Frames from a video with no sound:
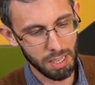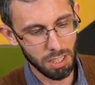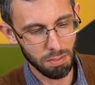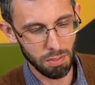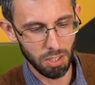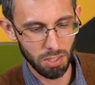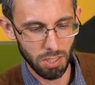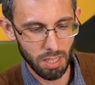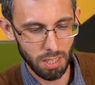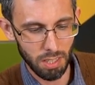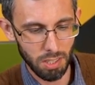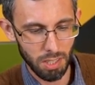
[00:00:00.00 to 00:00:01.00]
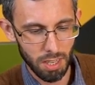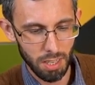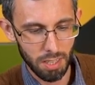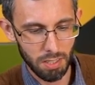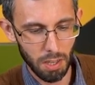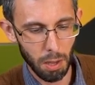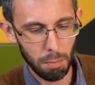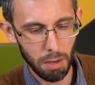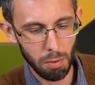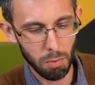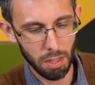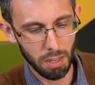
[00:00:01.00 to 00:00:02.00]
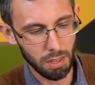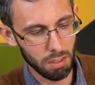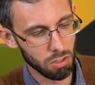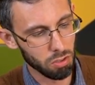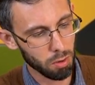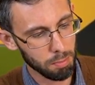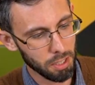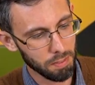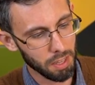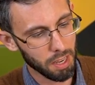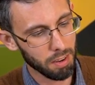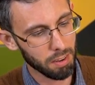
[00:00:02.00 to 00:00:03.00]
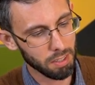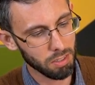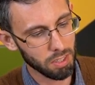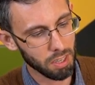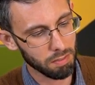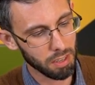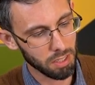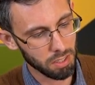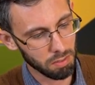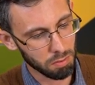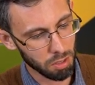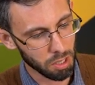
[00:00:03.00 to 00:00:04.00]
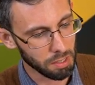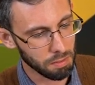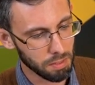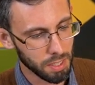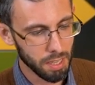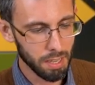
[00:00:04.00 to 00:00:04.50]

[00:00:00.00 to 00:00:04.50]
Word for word: Each of the scenes is accompanied with a little description of the characters and events involved.